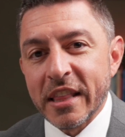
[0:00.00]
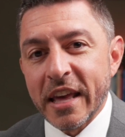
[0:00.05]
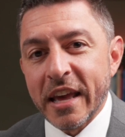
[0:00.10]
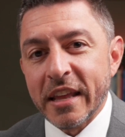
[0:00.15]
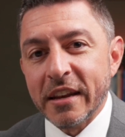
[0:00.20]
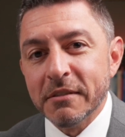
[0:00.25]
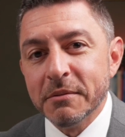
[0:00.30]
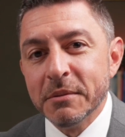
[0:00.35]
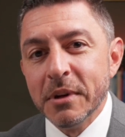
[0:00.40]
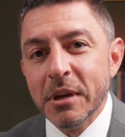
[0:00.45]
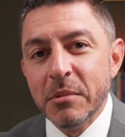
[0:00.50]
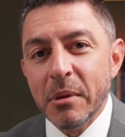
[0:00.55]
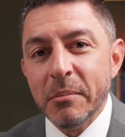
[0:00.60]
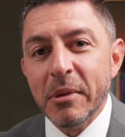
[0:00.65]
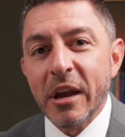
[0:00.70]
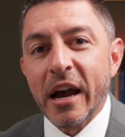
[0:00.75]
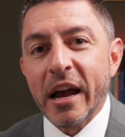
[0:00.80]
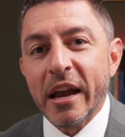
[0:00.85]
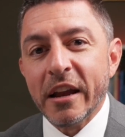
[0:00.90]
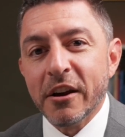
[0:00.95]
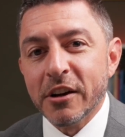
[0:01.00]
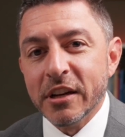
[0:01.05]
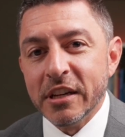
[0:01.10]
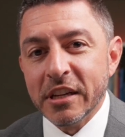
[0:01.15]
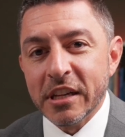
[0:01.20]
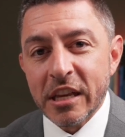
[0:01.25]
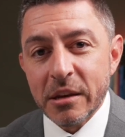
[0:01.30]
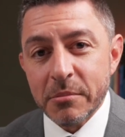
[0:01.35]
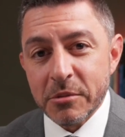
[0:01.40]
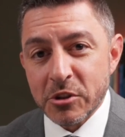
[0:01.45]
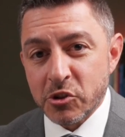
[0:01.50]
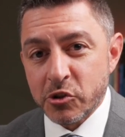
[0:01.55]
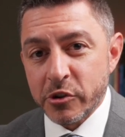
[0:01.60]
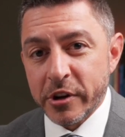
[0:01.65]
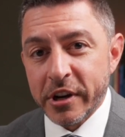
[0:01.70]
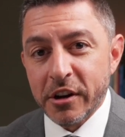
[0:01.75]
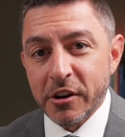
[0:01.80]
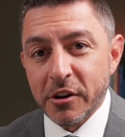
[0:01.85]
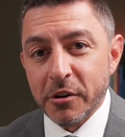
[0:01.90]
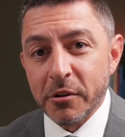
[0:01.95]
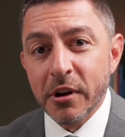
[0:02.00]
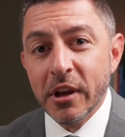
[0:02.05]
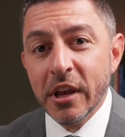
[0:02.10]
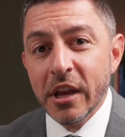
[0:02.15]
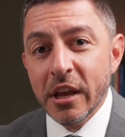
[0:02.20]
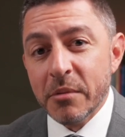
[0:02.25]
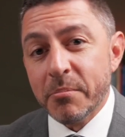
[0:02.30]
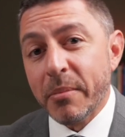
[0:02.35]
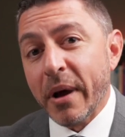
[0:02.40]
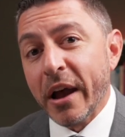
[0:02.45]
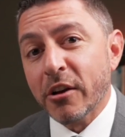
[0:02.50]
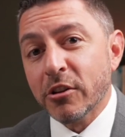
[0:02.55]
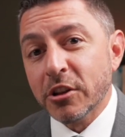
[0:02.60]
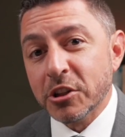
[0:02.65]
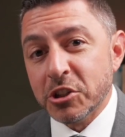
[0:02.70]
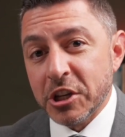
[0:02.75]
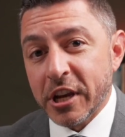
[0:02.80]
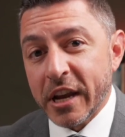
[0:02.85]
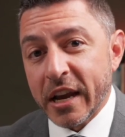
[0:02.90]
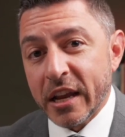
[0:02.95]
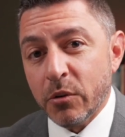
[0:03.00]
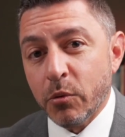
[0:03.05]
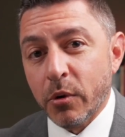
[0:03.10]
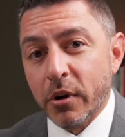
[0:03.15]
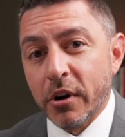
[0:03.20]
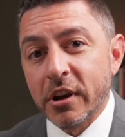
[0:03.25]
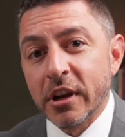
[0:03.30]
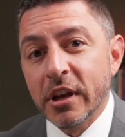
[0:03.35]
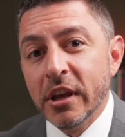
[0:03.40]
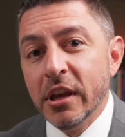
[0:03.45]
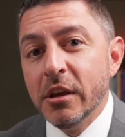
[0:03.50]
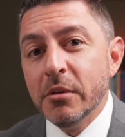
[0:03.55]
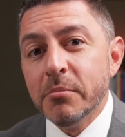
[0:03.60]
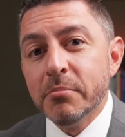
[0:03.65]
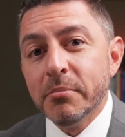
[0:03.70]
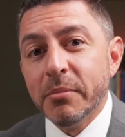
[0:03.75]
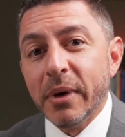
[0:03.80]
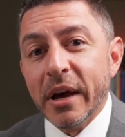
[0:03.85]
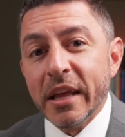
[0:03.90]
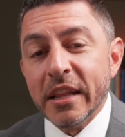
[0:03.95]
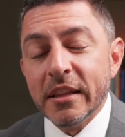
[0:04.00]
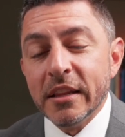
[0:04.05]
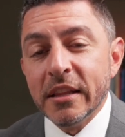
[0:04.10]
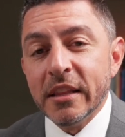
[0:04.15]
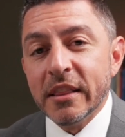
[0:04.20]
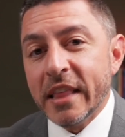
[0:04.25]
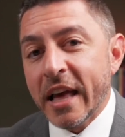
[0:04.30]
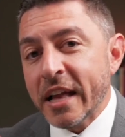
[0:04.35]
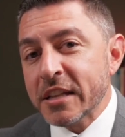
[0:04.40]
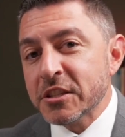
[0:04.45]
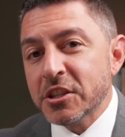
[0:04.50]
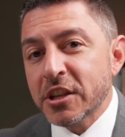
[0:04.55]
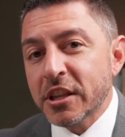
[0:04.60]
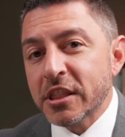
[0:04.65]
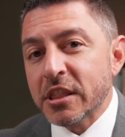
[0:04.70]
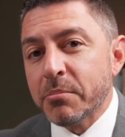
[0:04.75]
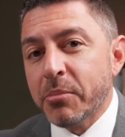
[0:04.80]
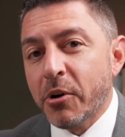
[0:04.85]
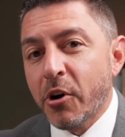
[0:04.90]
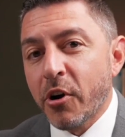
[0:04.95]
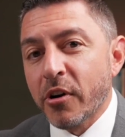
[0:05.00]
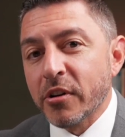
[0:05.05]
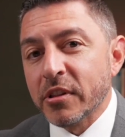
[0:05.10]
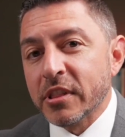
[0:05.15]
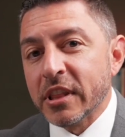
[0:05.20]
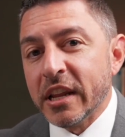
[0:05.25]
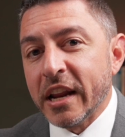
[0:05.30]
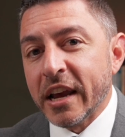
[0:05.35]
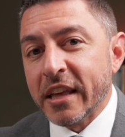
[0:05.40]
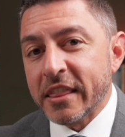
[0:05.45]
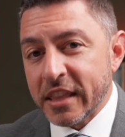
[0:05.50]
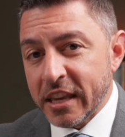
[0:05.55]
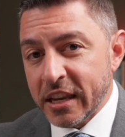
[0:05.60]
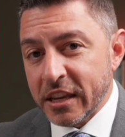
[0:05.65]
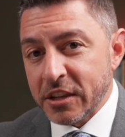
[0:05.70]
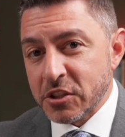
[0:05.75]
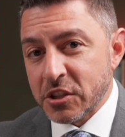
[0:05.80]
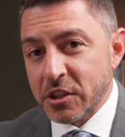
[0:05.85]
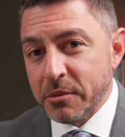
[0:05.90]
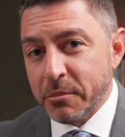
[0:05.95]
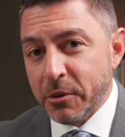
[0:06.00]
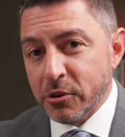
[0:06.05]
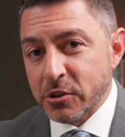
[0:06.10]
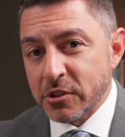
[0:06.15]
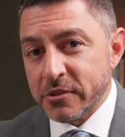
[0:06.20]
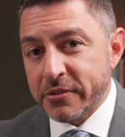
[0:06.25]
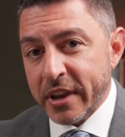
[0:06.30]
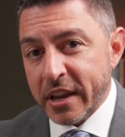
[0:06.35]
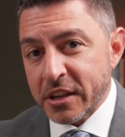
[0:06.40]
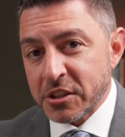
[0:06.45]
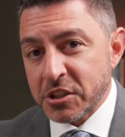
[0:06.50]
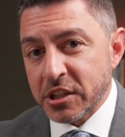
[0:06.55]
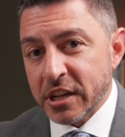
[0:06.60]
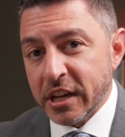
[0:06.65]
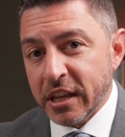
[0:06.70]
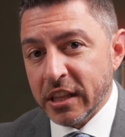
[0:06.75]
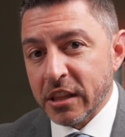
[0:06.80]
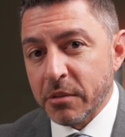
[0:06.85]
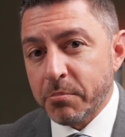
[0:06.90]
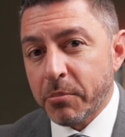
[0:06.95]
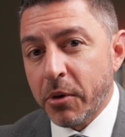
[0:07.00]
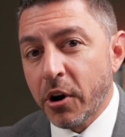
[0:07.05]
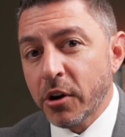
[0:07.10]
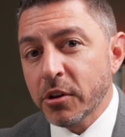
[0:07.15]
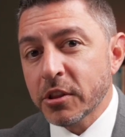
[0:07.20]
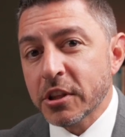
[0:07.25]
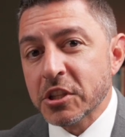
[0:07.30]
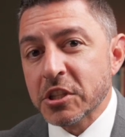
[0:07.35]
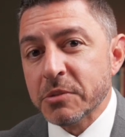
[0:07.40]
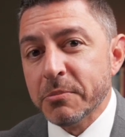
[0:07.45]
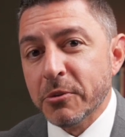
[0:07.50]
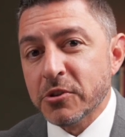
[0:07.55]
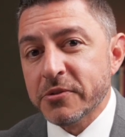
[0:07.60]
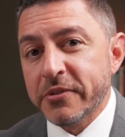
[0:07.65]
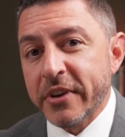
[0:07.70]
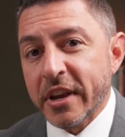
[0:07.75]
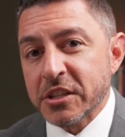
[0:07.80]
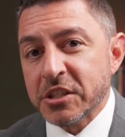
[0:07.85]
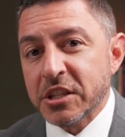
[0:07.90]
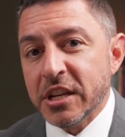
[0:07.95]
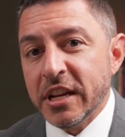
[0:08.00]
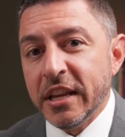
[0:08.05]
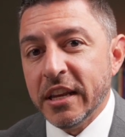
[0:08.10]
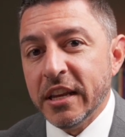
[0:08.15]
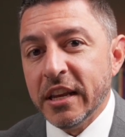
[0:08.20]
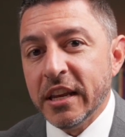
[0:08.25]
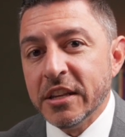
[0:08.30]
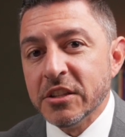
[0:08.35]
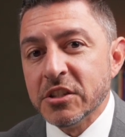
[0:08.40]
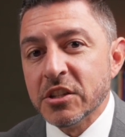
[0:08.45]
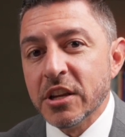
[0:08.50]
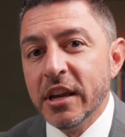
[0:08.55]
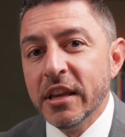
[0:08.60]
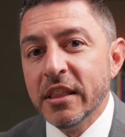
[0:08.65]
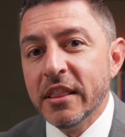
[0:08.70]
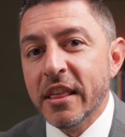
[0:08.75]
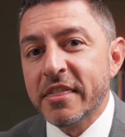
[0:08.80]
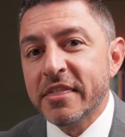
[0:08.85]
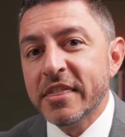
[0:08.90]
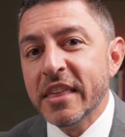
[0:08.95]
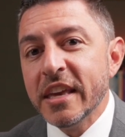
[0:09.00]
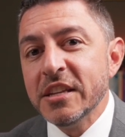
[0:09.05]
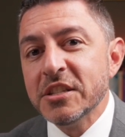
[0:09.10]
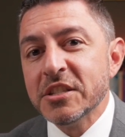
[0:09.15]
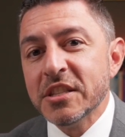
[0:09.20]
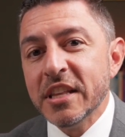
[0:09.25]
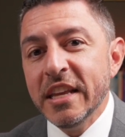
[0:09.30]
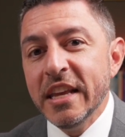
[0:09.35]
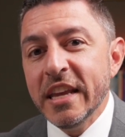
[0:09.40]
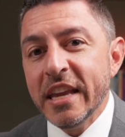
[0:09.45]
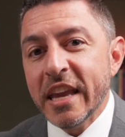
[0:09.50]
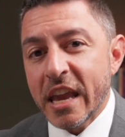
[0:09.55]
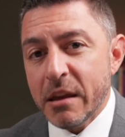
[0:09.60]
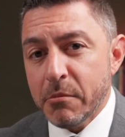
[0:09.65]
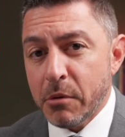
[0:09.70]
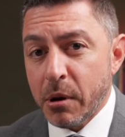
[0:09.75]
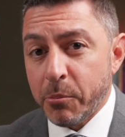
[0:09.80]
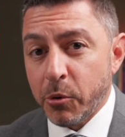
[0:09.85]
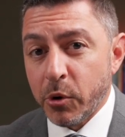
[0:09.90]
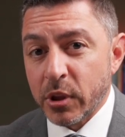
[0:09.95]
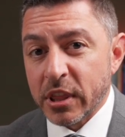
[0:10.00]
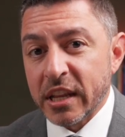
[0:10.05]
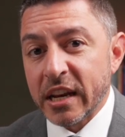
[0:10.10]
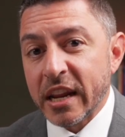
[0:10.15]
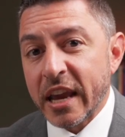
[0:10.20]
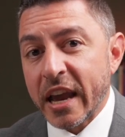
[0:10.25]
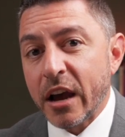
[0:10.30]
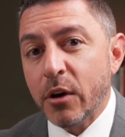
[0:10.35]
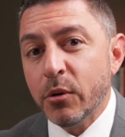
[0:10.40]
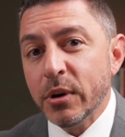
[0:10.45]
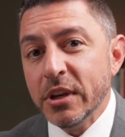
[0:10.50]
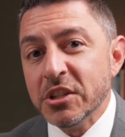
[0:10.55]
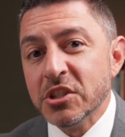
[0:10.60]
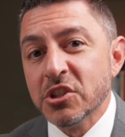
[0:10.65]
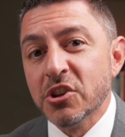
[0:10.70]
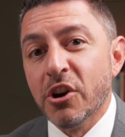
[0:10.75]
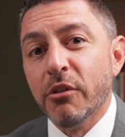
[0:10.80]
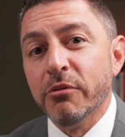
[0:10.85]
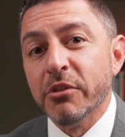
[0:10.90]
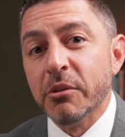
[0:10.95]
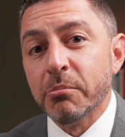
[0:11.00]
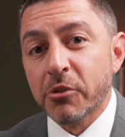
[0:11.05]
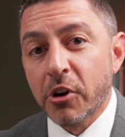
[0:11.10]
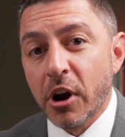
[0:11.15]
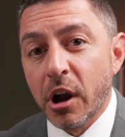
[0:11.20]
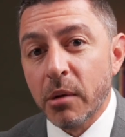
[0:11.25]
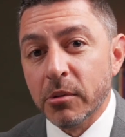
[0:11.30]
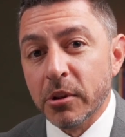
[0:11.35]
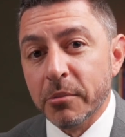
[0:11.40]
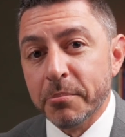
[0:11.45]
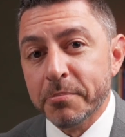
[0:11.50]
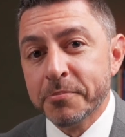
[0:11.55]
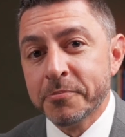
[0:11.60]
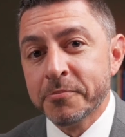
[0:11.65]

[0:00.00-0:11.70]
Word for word: that maybe higher end chemistry or biology kind of work. But that's not the part that I think is the most fascinating. The part that's the most fascinating is the things that he came up with and how he solved the problem.